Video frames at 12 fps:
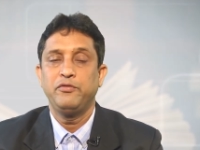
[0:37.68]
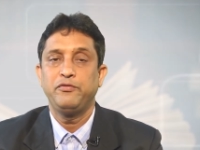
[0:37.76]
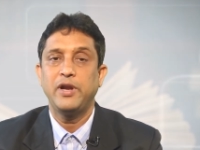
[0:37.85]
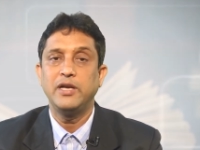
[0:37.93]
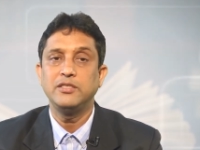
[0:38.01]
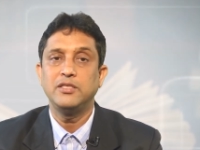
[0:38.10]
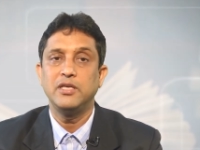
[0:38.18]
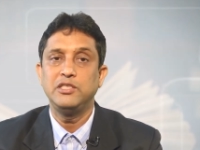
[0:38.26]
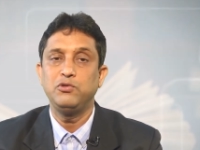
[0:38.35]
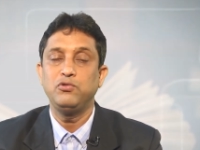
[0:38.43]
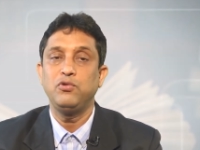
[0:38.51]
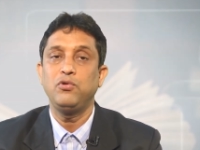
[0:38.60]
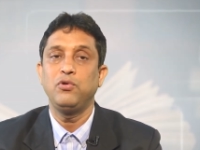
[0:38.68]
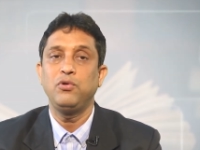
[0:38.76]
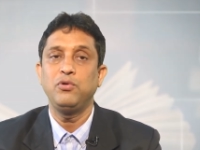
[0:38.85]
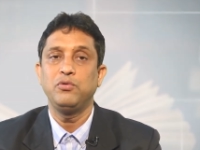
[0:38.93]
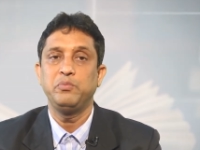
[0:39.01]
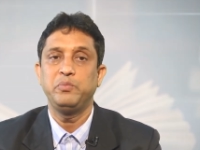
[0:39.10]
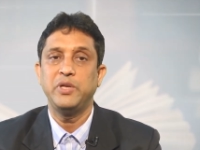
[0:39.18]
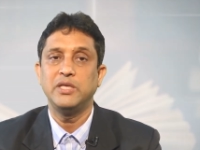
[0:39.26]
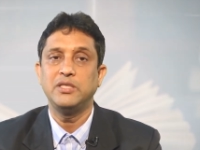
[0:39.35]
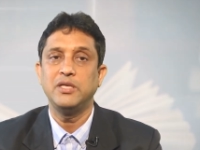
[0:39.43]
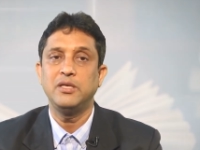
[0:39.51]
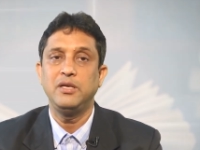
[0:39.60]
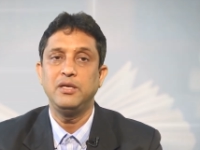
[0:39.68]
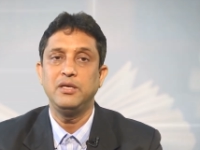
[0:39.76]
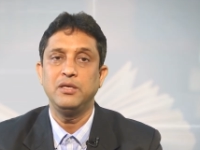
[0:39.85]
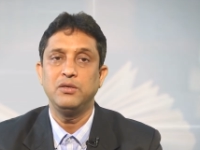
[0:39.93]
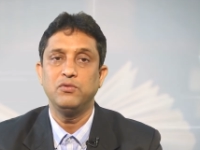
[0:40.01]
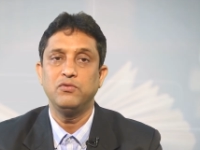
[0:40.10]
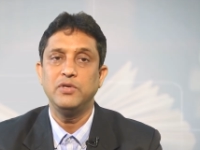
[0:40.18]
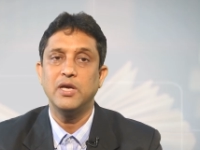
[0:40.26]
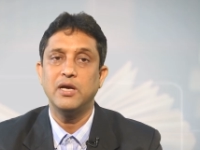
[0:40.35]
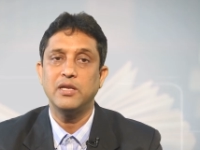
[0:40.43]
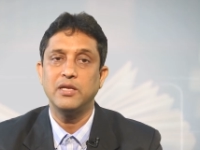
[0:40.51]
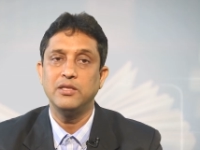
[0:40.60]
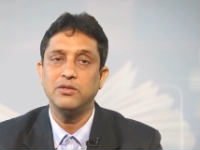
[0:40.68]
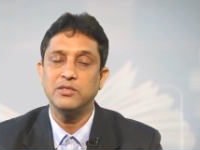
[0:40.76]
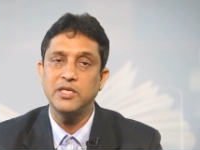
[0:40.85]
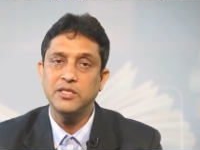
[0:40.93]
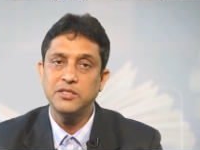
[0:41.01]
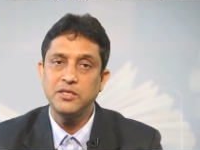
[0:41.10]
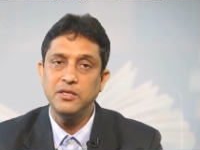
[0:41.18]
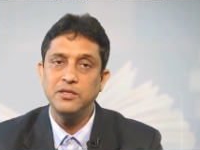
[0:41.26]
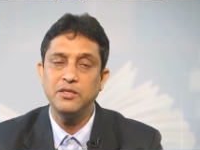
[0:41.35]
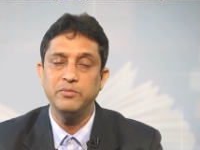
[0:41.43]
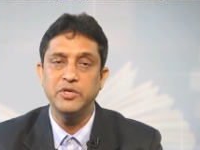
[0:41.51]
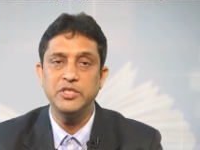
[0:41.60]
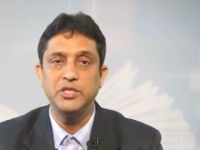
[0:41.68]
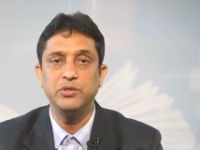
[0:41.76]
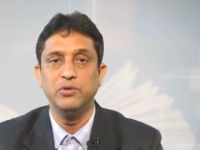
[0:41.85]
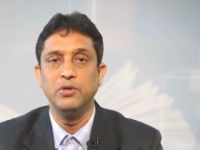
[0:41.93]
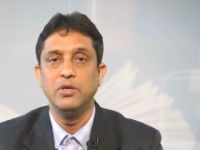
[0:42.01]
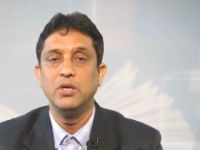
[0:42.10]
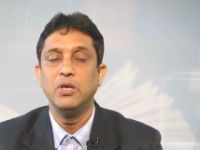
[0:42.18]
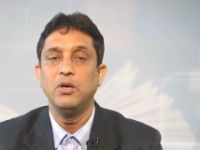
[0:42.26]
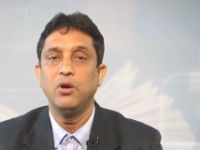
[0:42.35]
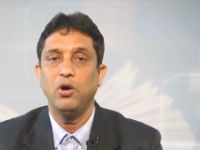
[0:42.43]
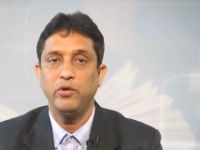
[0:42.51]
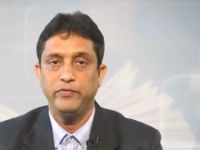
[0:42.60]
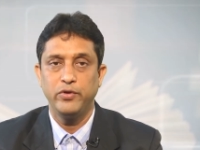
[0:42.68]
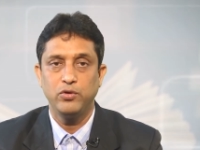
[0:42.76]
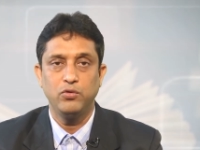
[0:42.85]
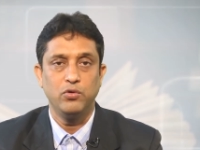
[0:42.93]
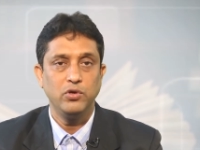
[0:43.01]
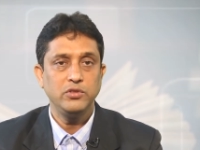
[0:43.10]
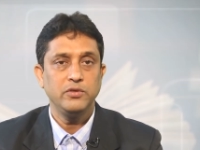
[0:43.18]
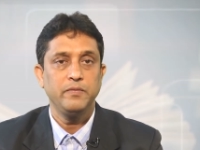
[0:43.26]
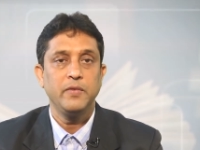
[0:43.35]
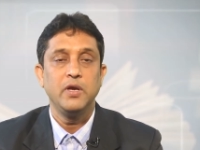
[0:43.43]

Friends, as you know, presently we are in the 16th module of your course.